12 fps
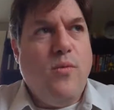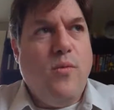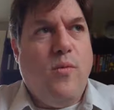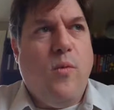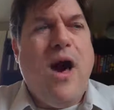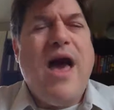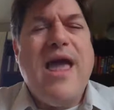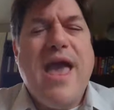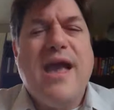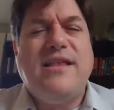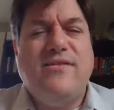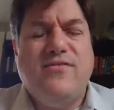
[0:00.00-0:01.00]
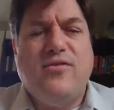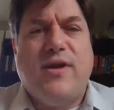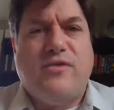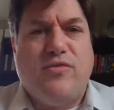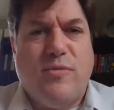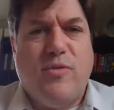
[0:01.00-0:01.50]
Why Active
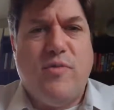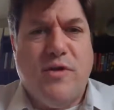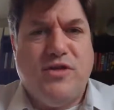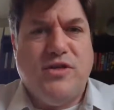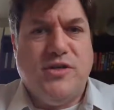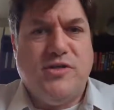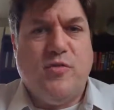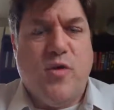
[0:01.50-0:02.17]
Directory permissions?